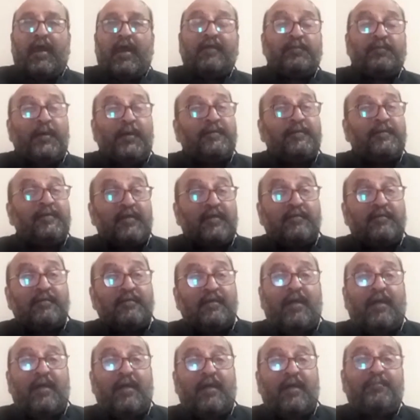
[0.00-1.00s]
Second
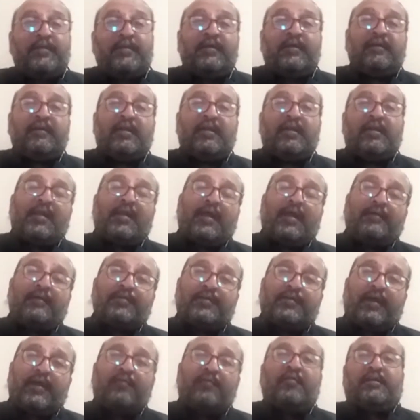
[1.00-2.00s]
component,
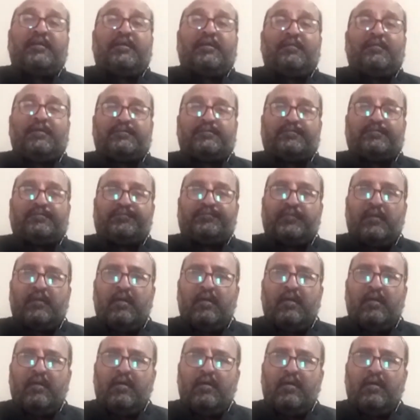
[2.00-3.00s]
program design and
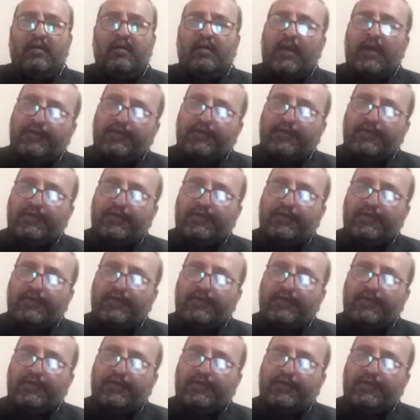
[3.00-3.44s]
curriculum.